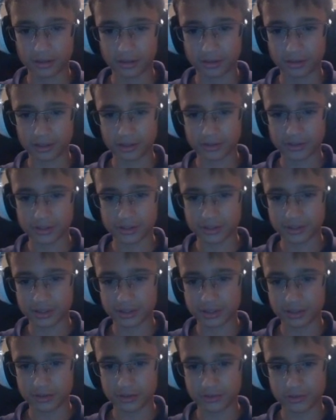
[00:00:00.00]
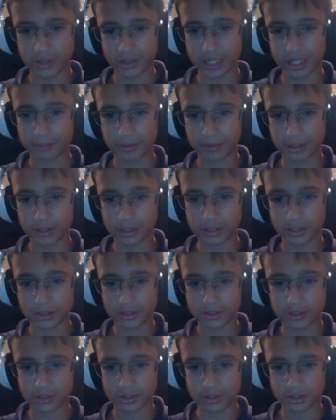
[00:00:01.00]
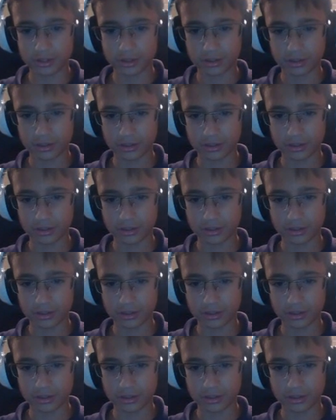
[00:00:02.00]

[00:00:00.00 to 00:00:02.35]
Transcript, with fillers: What else is there? Drain Punch.